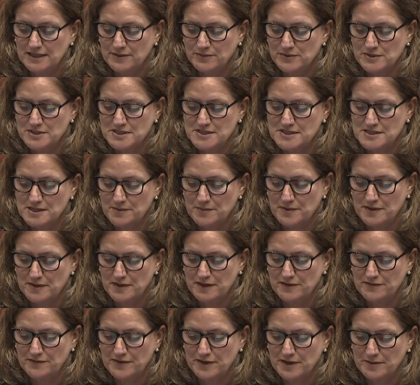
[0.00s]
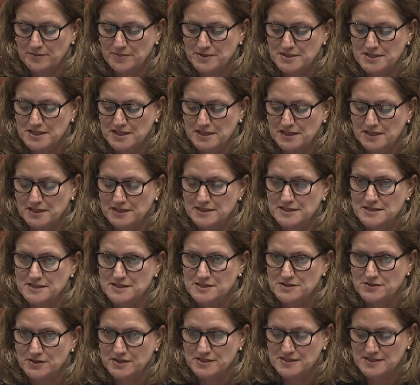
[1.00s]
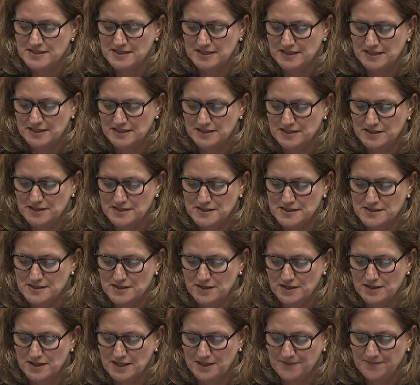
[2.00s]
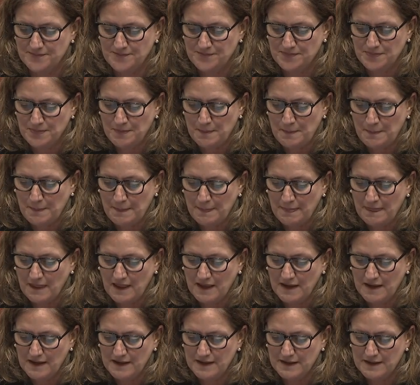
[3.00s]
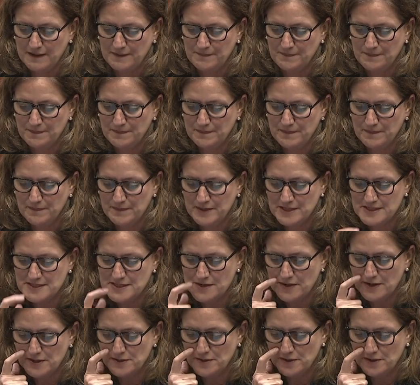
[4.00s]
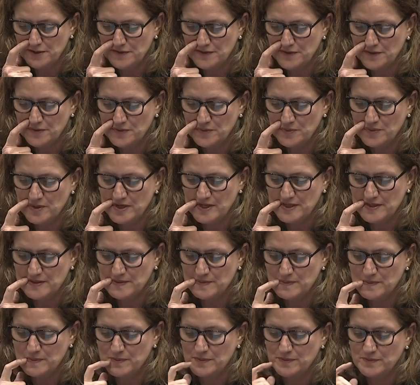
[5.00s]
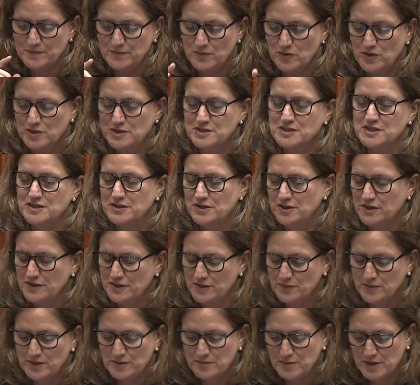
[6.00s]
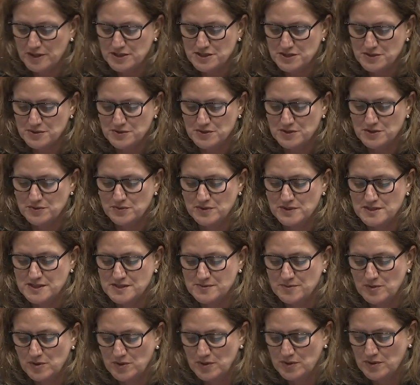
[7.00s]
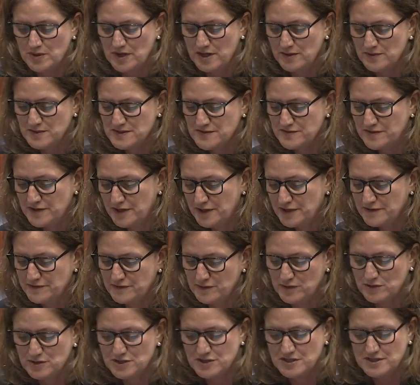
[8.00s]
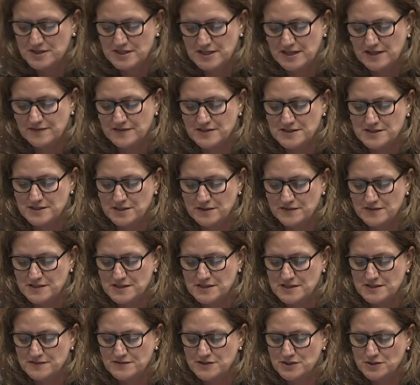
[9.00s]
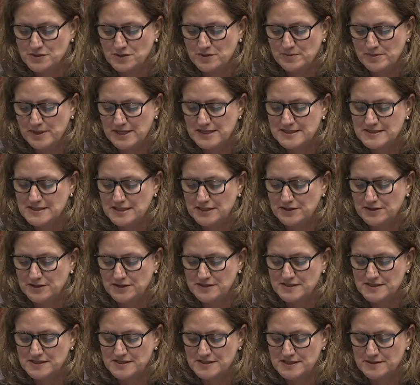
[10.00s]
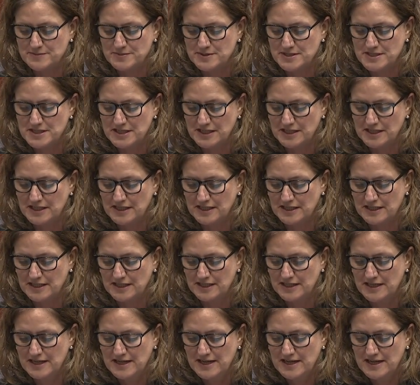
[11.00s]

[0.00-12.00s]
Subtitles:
which is something they found particularly distressing and concerning. Minister, I wanted to note that when my children were small, I was very fortunate to have the services of two amazing nurses in particular,